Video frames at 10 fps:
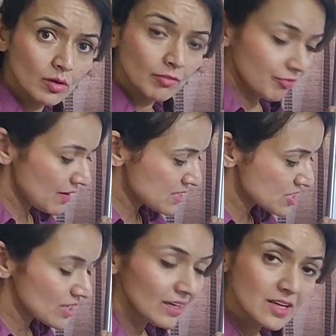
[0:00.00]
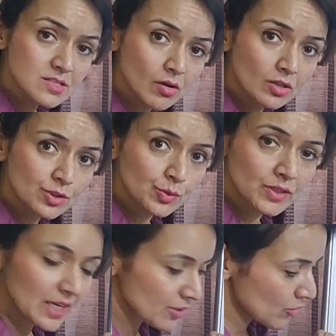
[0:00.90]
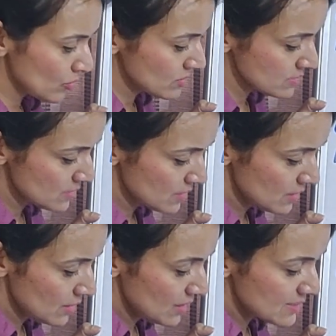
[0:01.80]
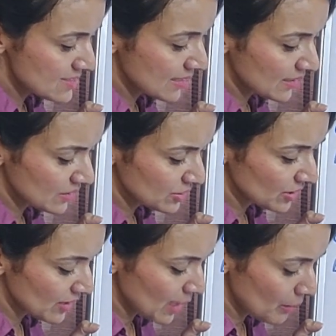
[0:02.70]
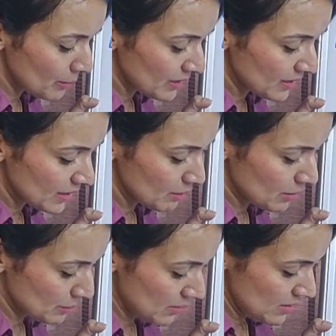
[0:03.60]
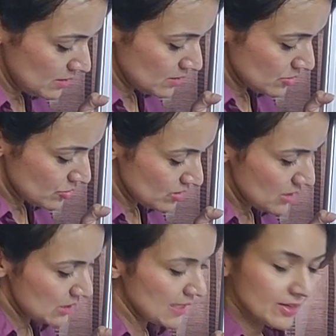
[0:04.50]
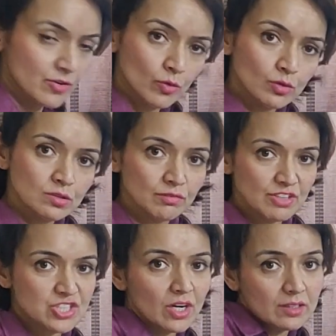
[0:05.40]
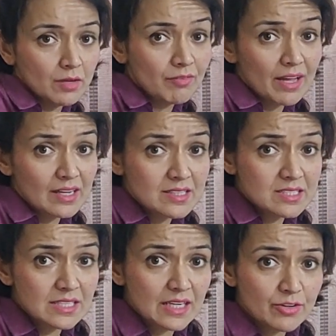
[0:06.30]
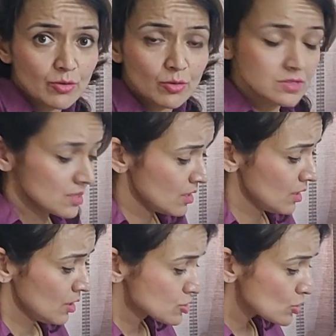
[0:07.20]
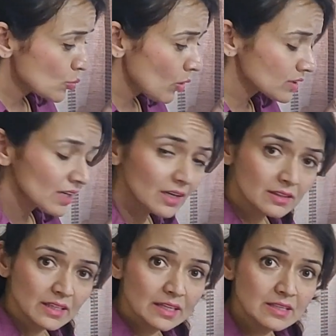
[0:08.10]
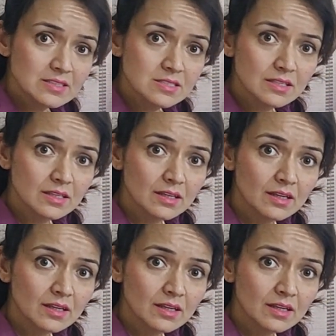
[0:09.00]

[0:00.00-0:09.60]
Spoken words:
First shell has got 2 electrons, and second shell I am making maybe 3 electrons, which are the valence electrons. So what are these?